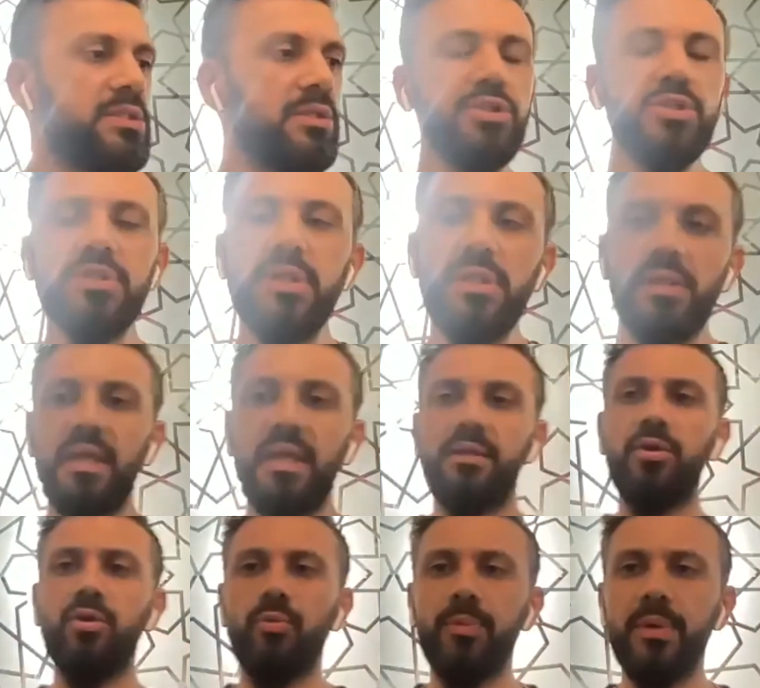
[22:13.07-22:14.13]
interesting that, you
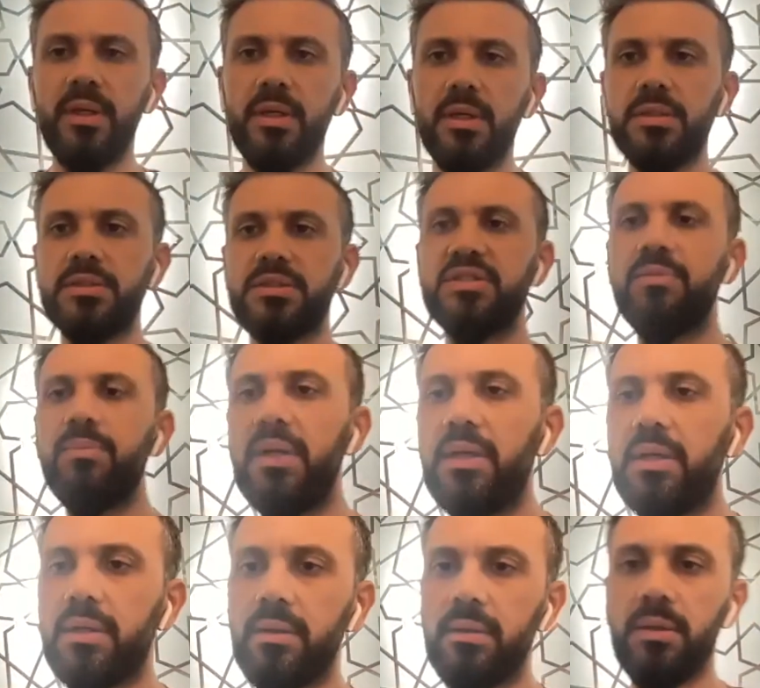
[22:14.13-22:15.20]
know, we hear
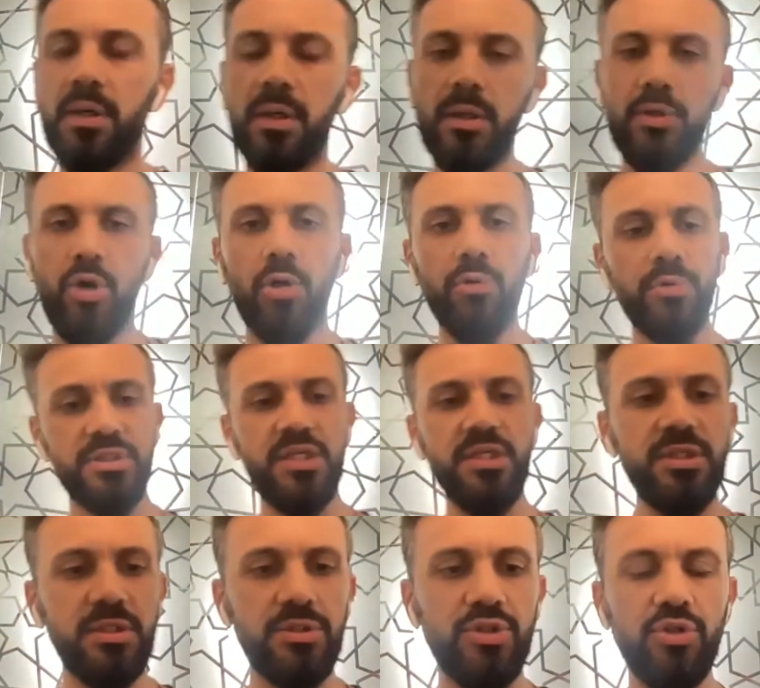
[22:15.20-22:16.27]
similar
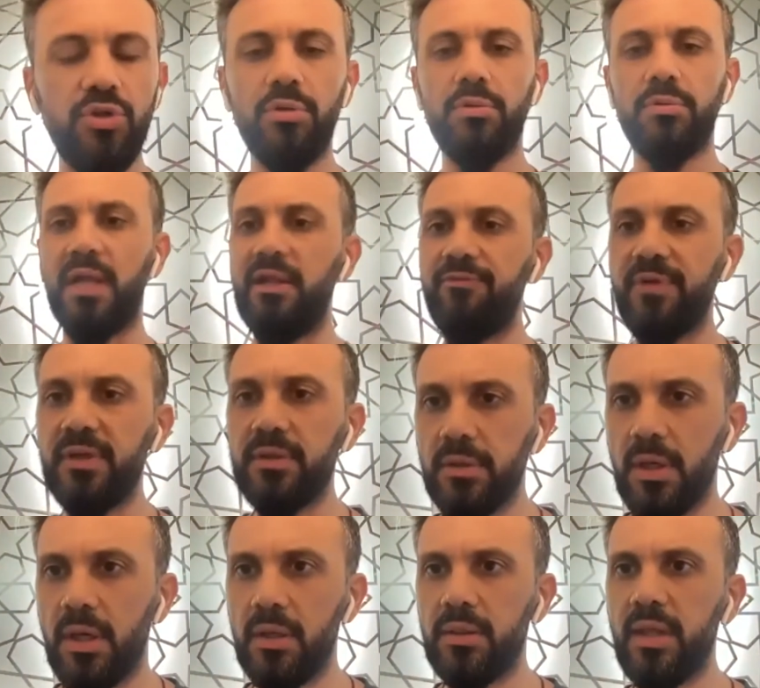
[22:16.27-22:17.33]
conversations, you know, Ralph and
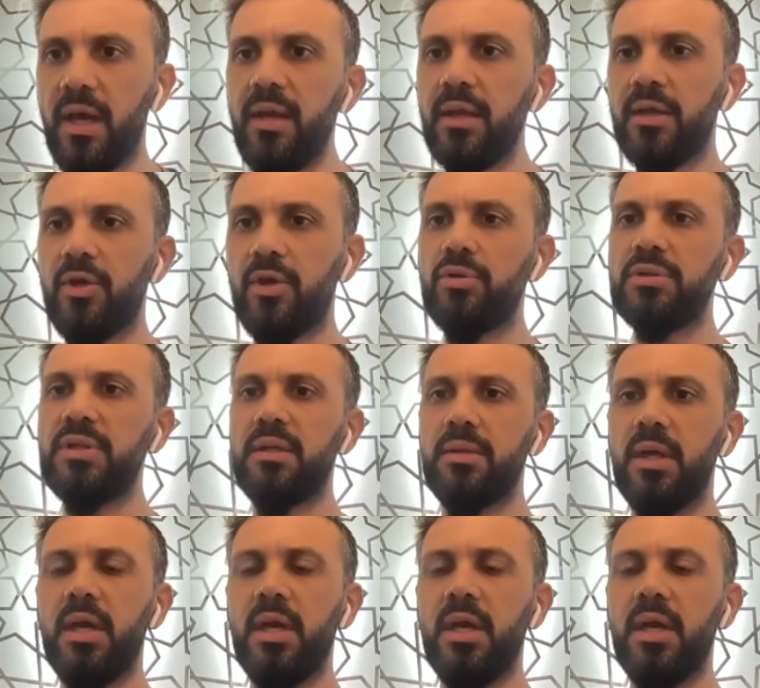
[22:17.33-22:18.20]
Tarek, you know, that